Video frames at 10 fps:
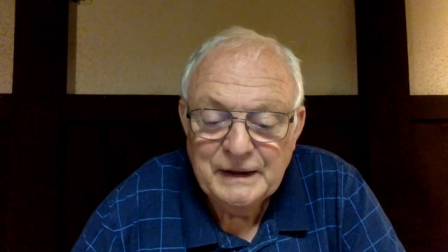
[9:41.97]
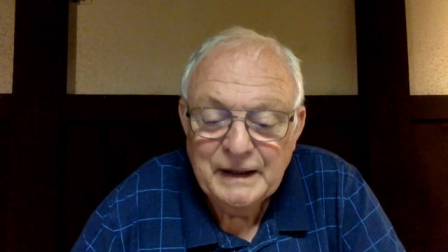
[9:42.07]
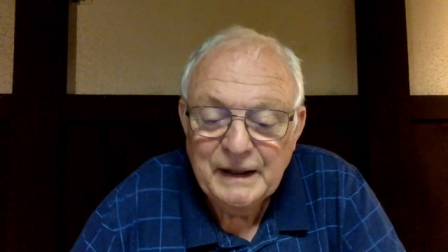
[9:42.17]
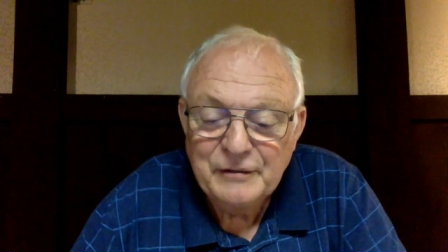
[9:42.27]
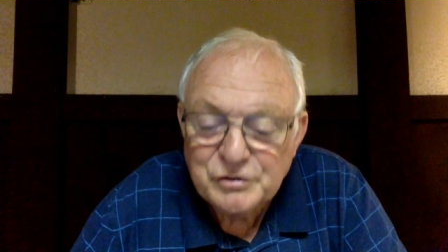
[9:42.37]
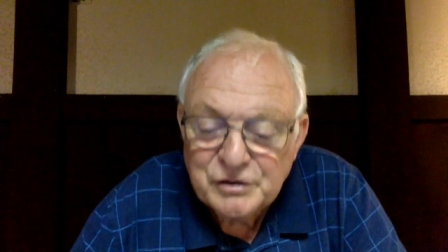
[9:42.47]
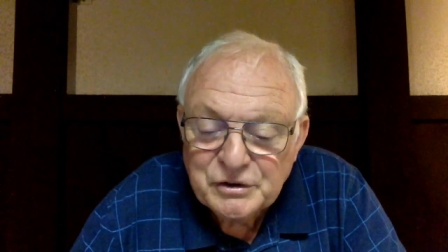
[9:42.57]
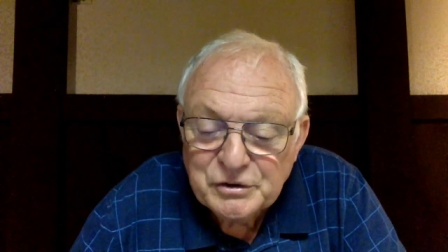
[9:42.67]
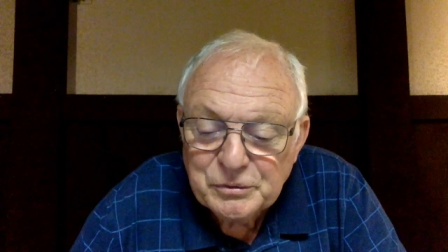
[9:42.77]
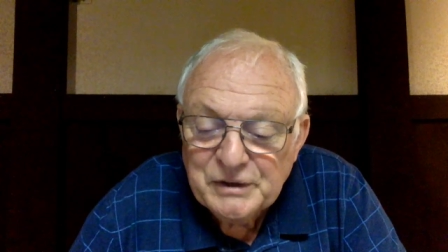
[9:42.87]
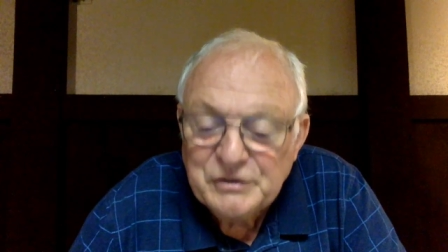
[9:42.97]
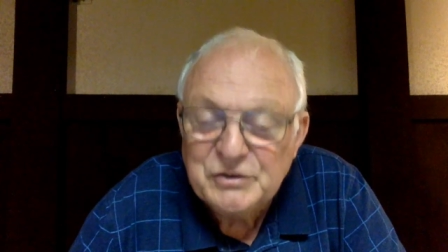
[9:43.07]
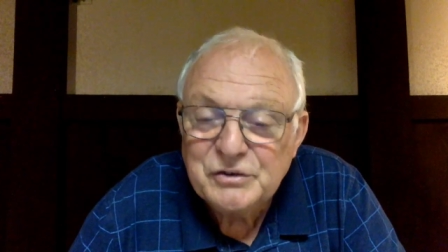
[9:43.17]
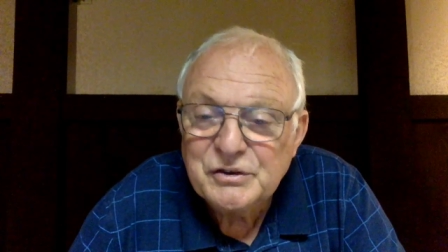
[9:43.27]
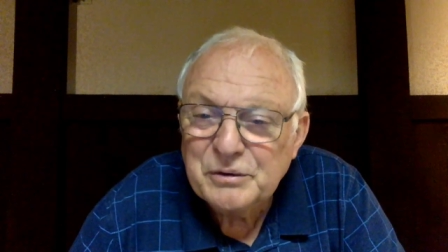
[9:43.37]
have
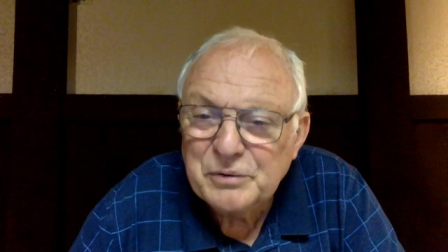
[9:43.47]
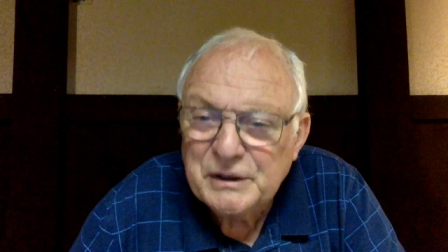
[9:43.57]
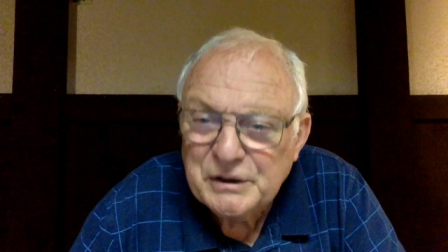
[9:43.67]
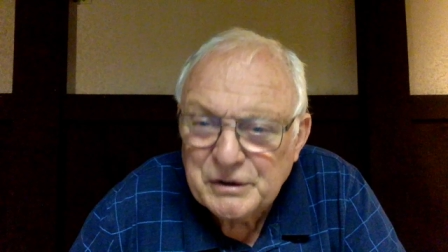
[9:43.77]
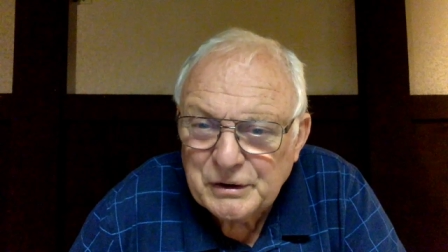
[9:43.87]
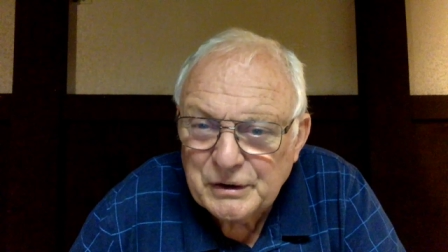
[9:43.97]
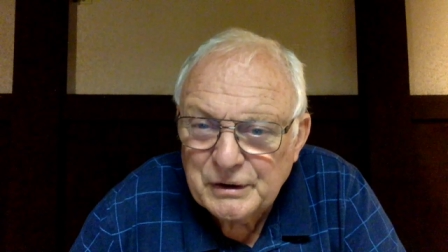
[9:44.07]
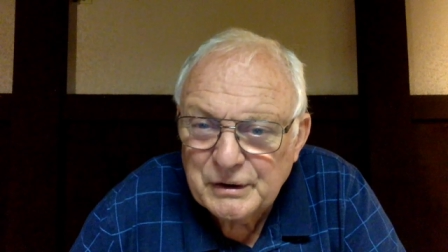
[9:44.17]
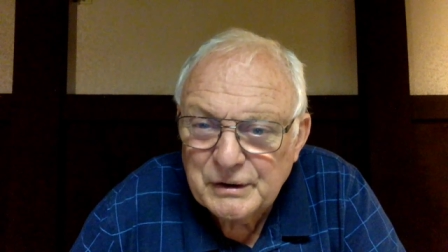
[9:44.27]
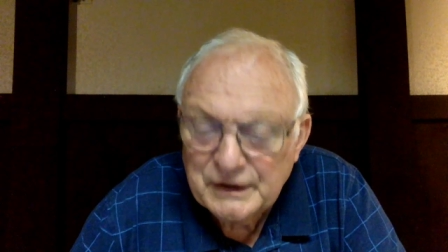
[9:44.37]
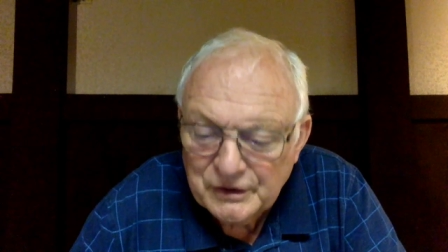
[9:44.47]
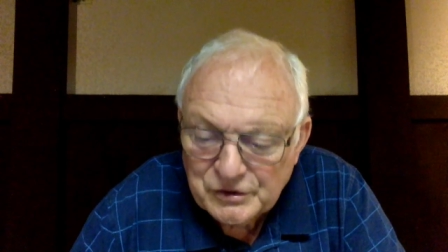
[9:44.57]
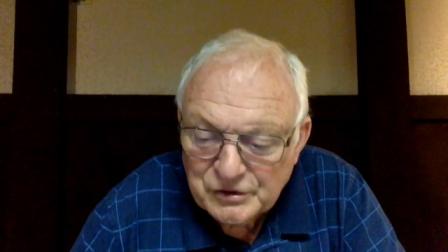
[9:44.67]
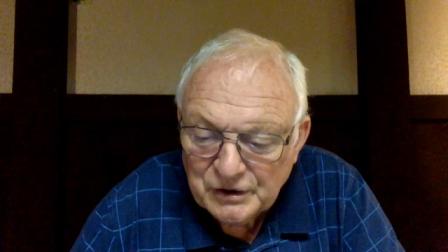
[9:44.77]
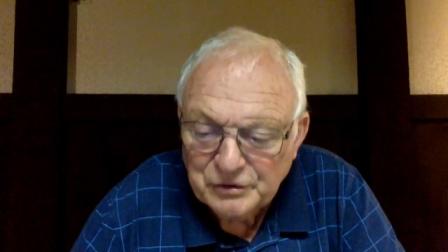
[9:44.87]
situations that recur in
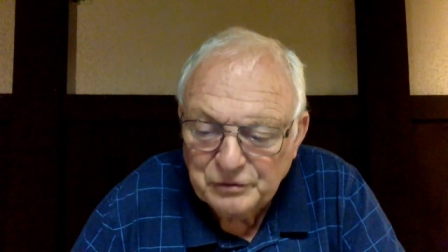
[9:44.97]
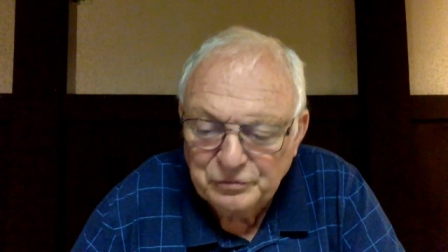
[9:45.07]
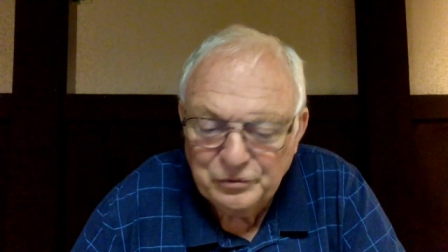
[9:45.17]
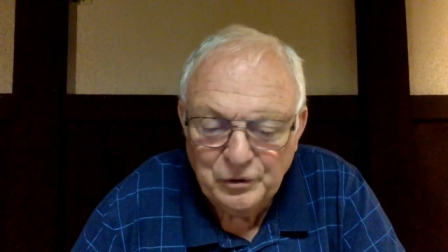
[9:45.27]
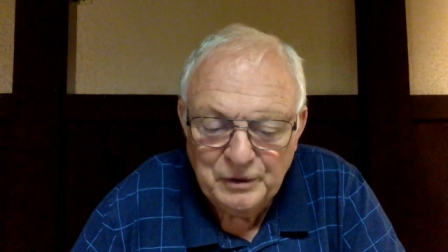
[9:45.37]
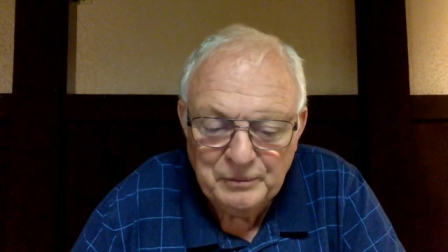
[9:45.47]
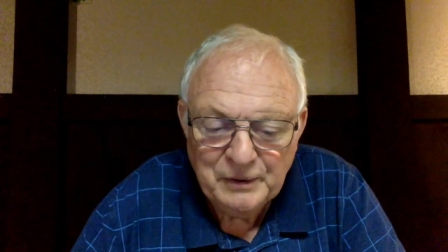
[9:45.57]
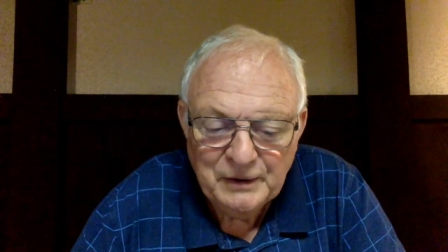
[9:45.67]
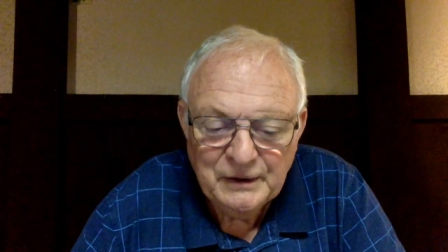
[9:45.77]
essential form